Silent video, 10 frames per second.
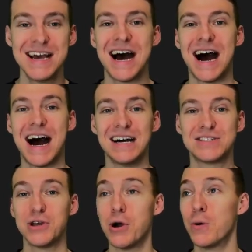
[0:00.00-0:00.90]

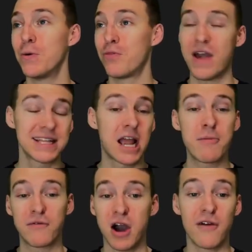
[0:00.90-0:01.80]
So that type
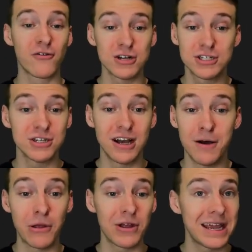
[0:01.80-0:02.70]
of coverage
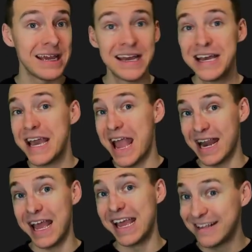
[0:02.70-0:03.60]
ability and
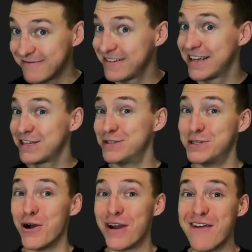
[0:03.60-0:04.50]
a
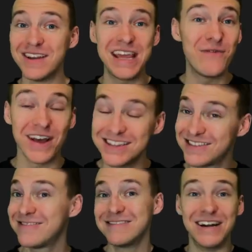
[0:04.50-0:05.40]
zone-heavy
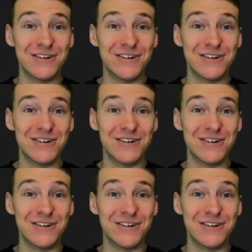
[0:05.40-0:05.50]
defense,